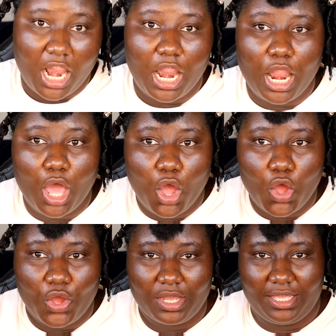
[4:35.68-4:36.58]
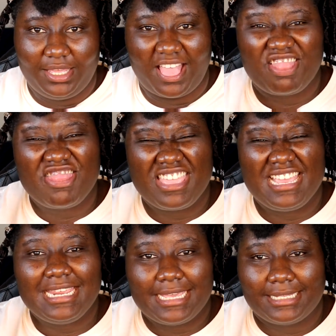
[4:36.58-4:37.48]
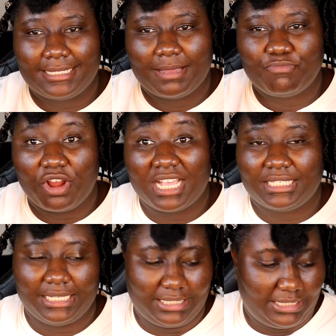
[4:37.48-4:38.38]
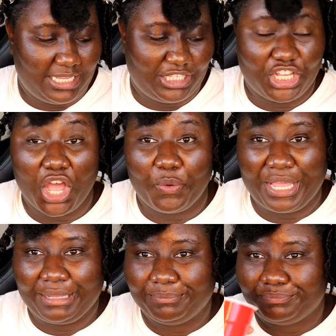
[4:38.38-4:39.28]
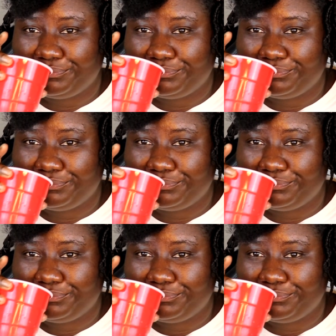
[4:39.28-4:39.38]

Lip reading: long, tedious process is going.